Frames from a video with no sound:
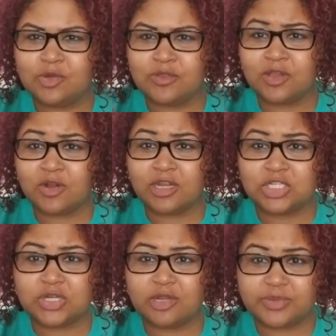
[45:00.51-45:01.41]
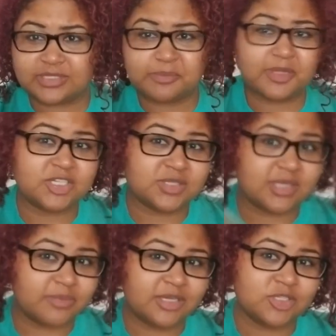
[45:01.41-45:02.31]
you think you're going to try to put stipulations
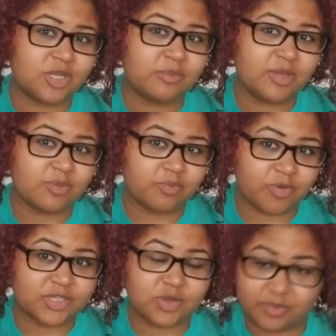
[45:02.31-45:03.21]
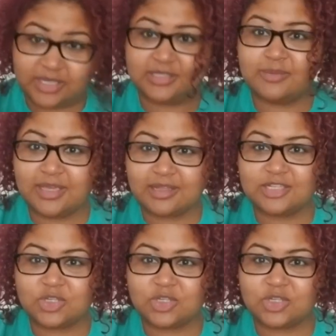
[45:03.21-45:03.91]
on me and try to make pressure me into making a